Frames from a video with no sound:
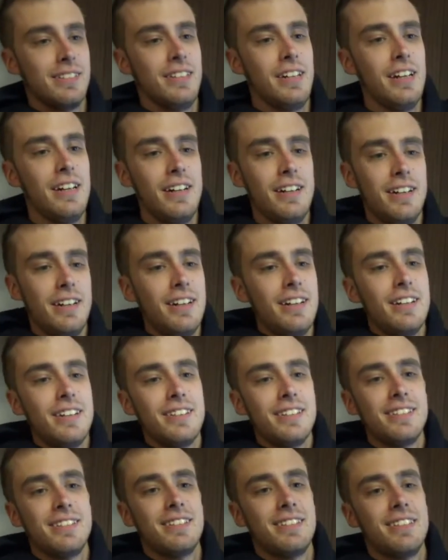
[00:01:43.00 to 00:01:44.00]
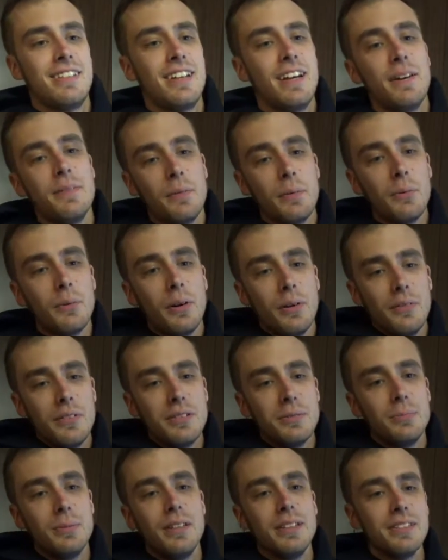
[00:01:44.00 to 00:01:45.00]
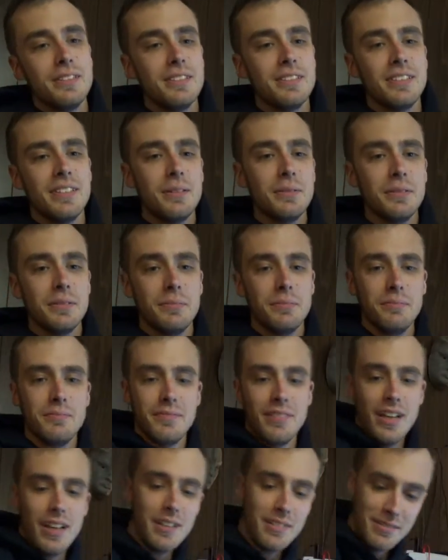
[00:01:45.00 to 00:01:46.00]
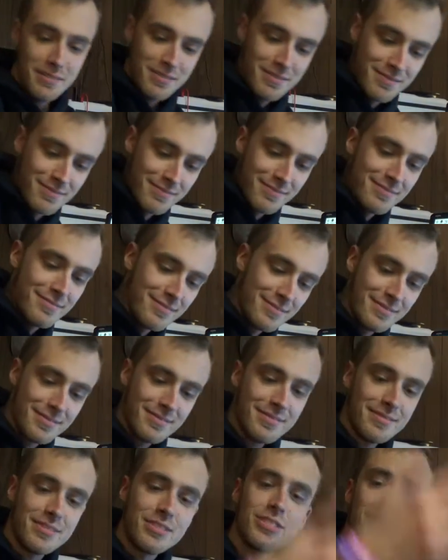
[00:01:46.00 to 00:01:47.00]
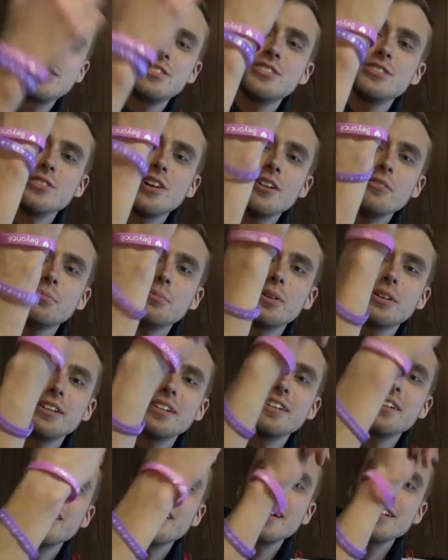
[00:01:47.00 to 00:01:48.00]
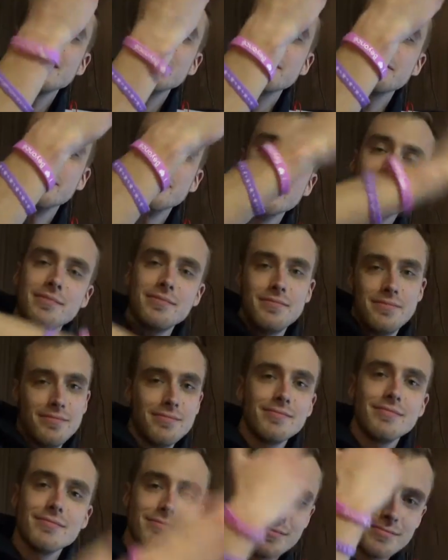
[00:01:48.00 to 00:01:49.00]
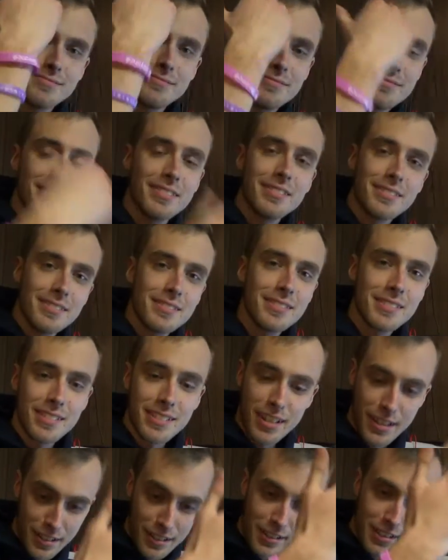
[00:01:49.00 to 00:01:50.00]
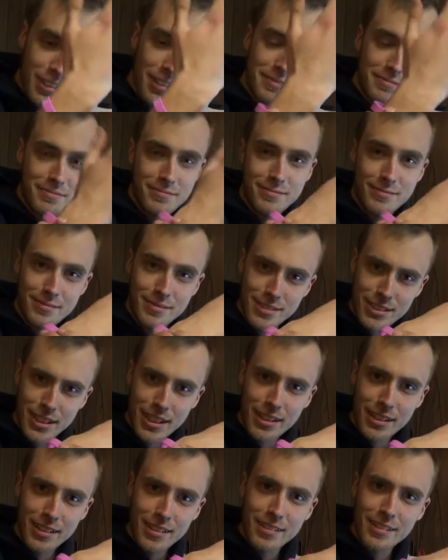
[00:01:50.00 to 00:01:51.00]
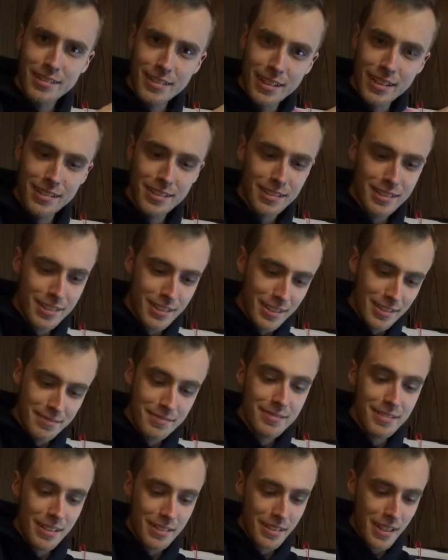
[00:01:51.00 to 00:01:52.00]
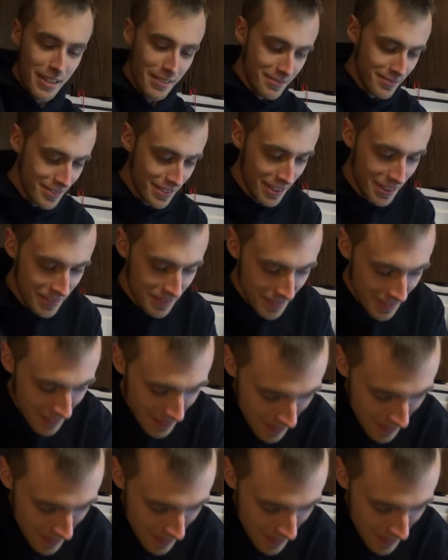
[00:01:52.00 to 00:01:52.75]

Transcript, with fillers: Yeah. I haven't worn a wristband since I was in sophomore year of high school. I look good? So, yeah, looks good? Okay, good.